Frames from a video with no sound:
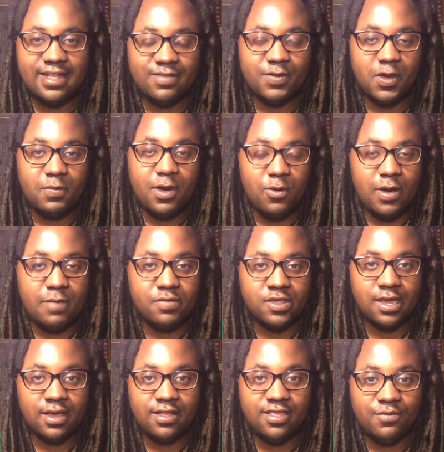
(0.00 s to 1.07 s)
me on my
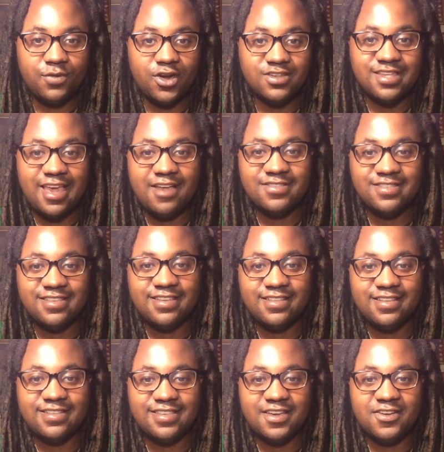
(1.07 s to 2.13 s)
website,
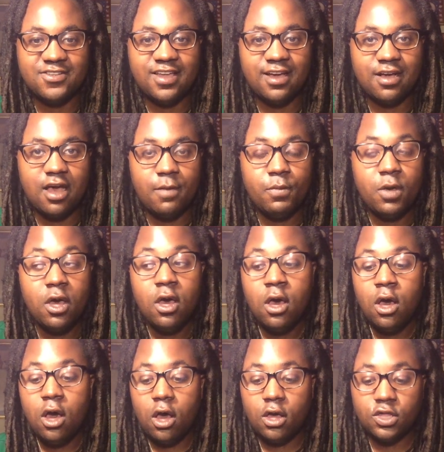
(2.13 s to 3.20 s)
lamarrtownsendtarot.com.
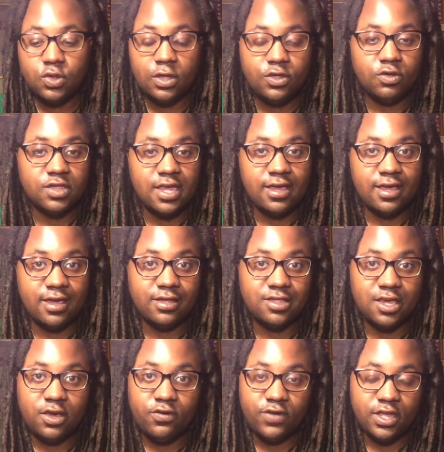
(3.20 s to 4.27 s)
Also, I do psychic
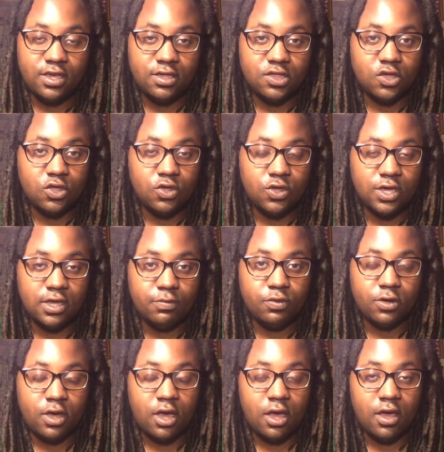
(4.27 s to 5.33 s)
tarot readings, so you can
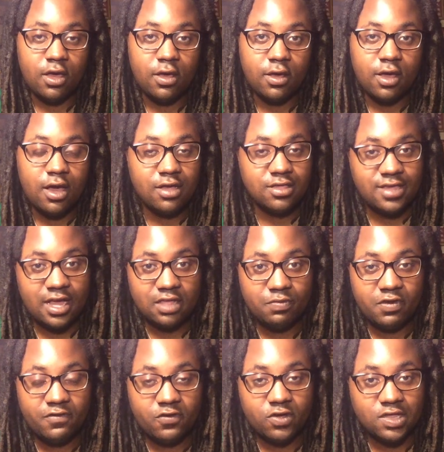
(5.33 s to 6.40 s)
uh, contact
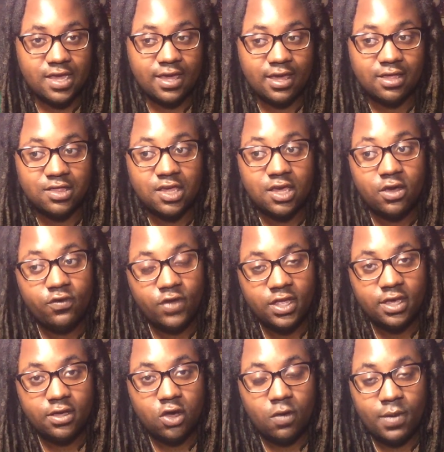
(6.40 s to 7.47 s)
me for a psychic tarot
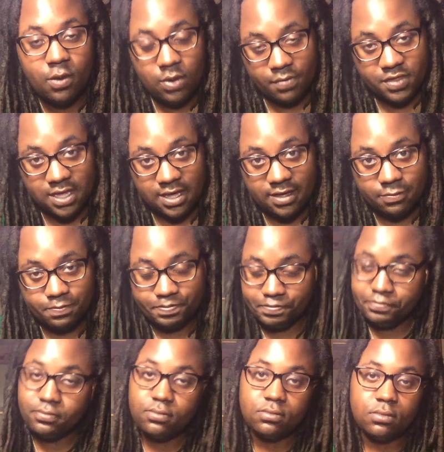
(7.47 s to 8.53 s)
reading on my website,
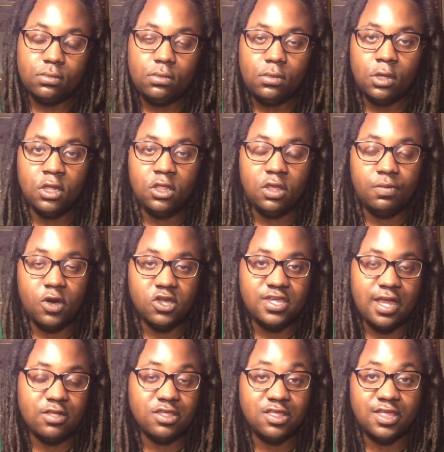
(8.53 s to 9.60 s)

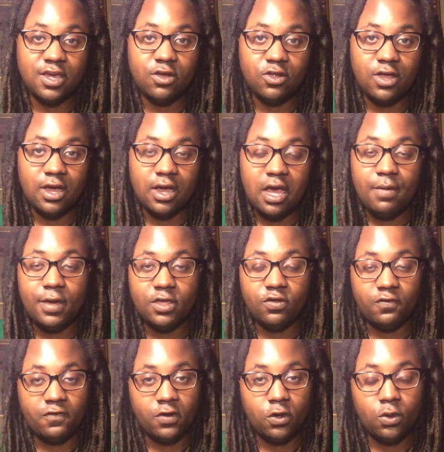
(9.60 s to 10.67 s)
lamarrtownsendtarot.com. I
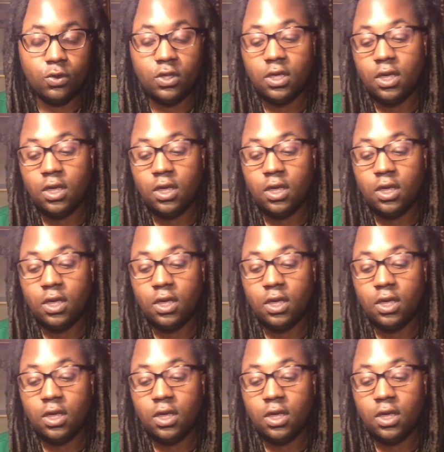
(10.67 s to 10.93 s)
do phone